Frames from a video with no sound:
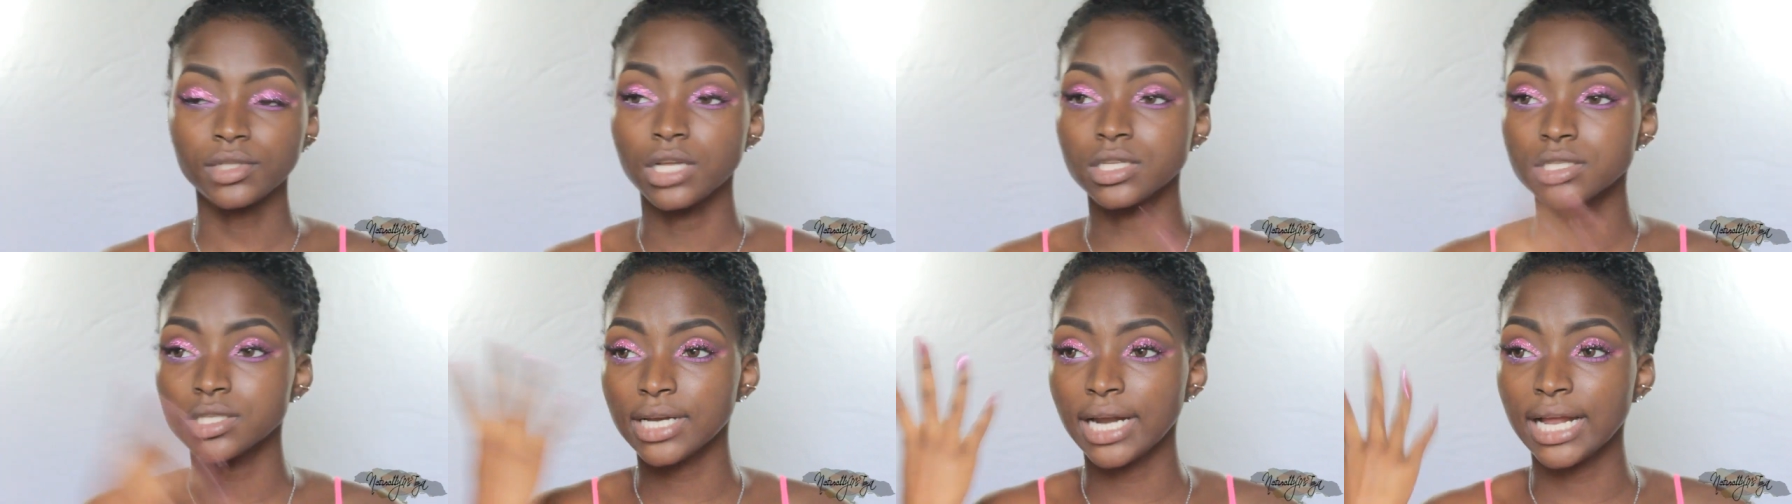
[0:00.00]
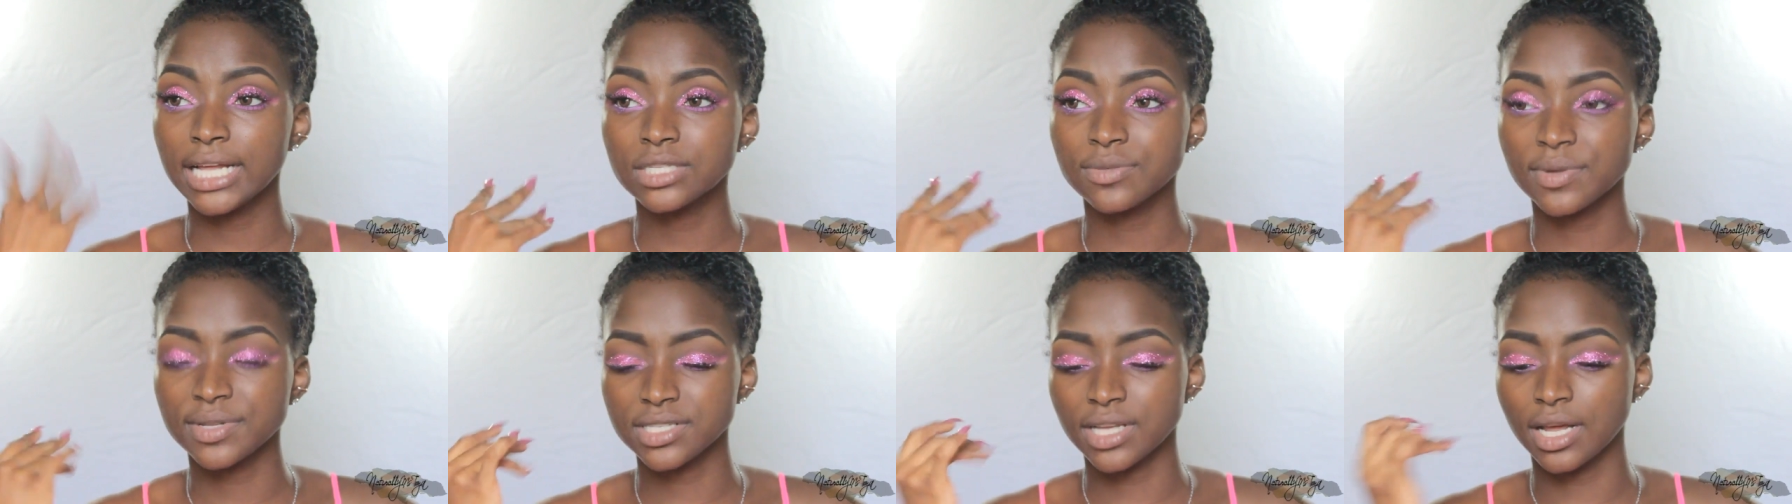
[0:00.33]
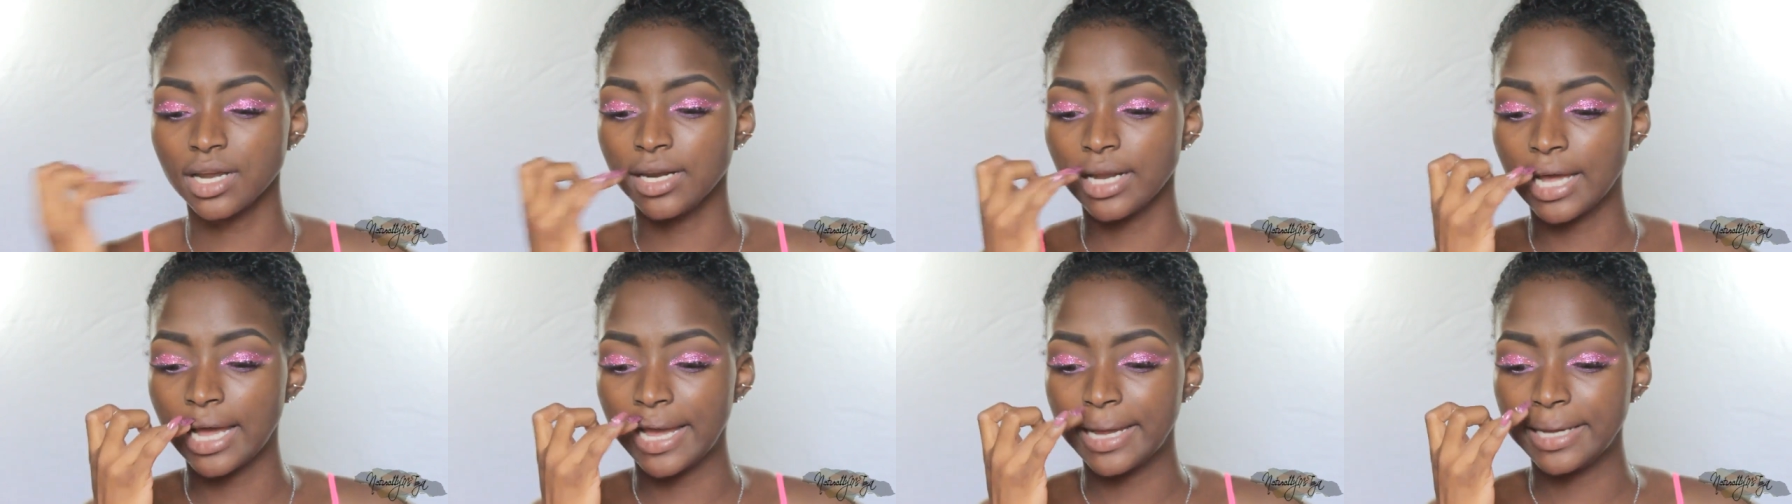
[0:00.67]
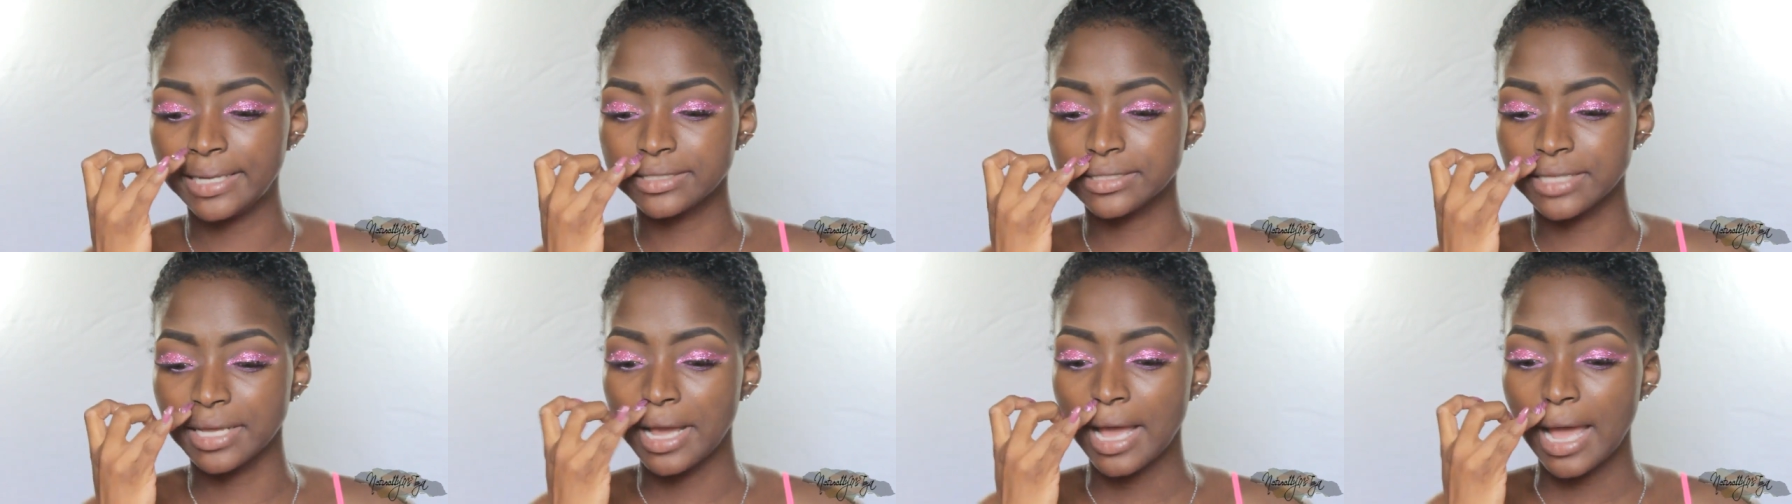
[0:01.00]
So that's what's on the
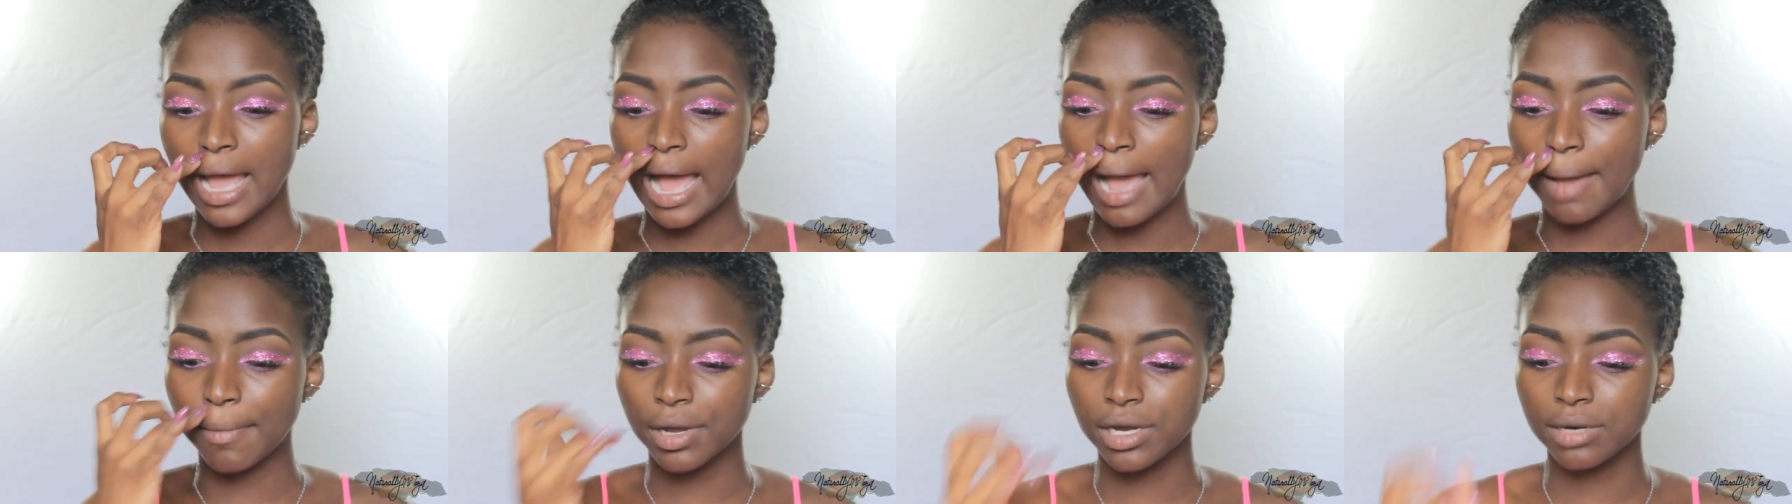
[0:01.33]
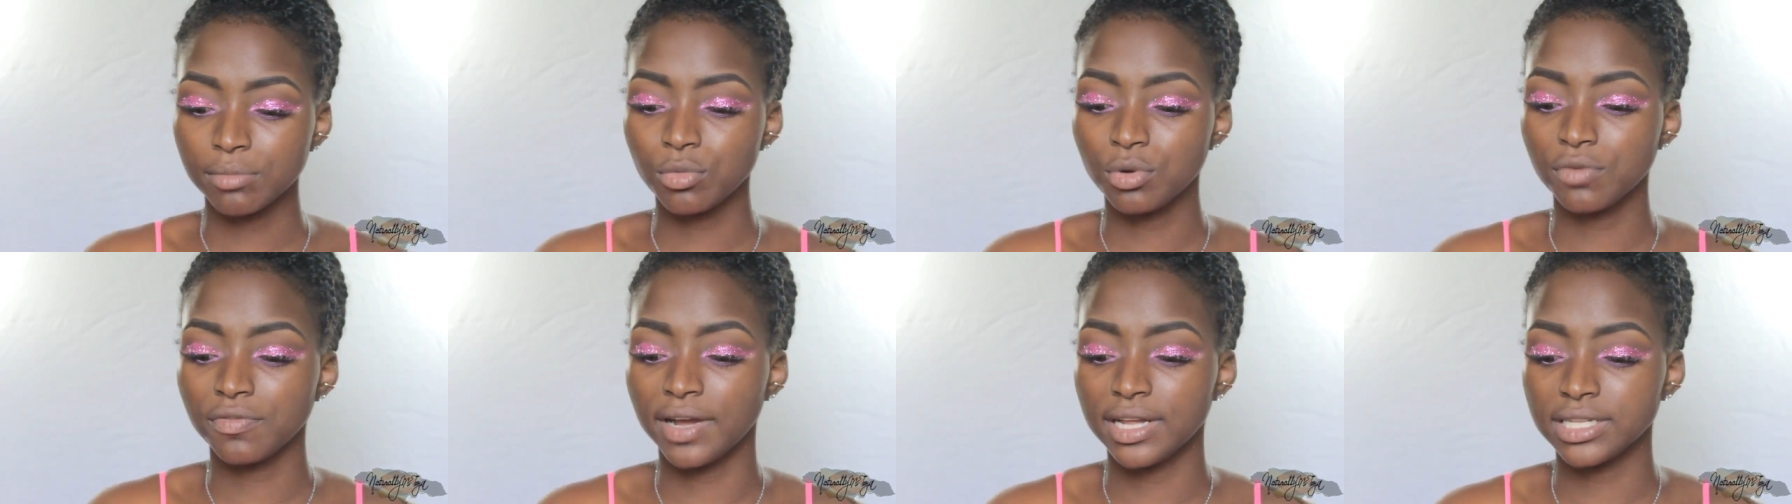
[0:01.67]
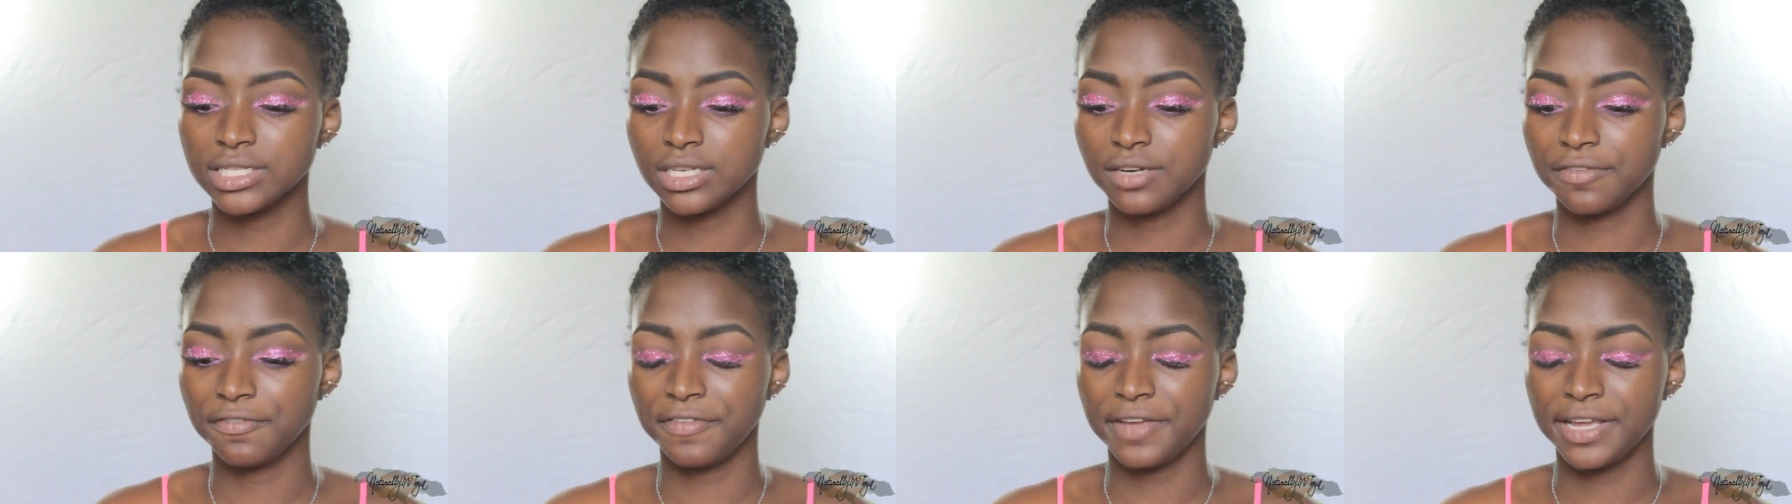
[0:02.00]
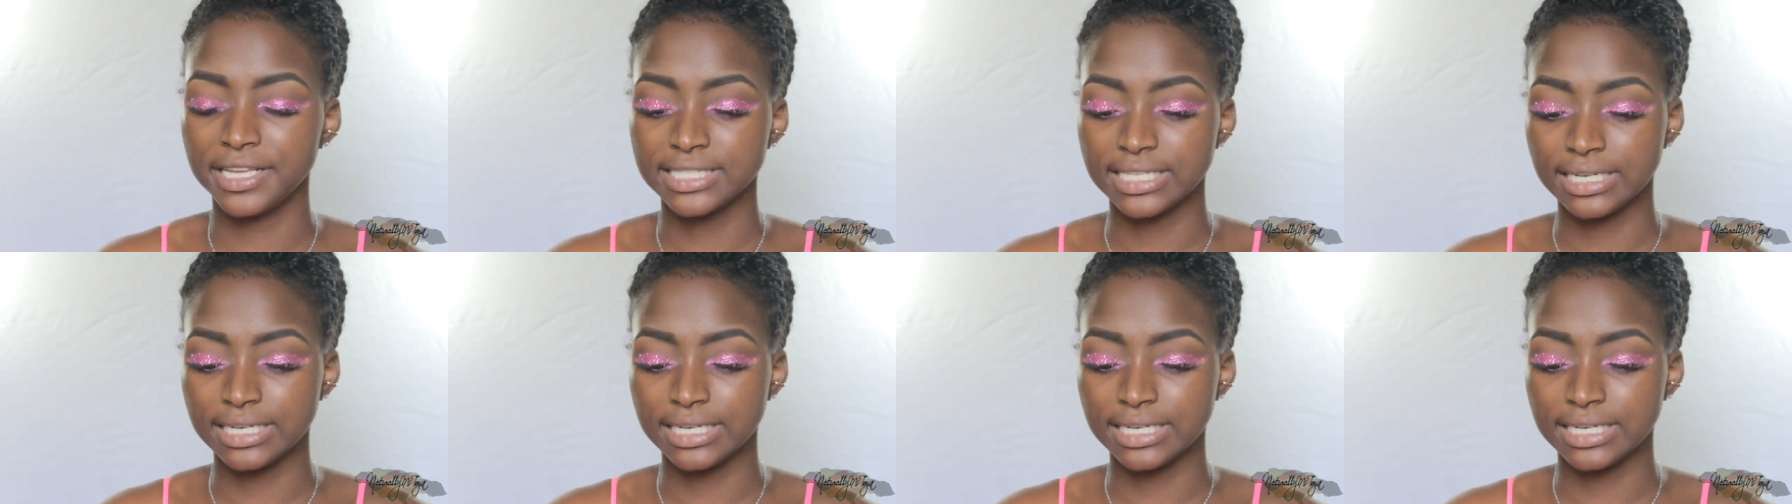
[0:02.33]
eyes. I'm going to move on to the face,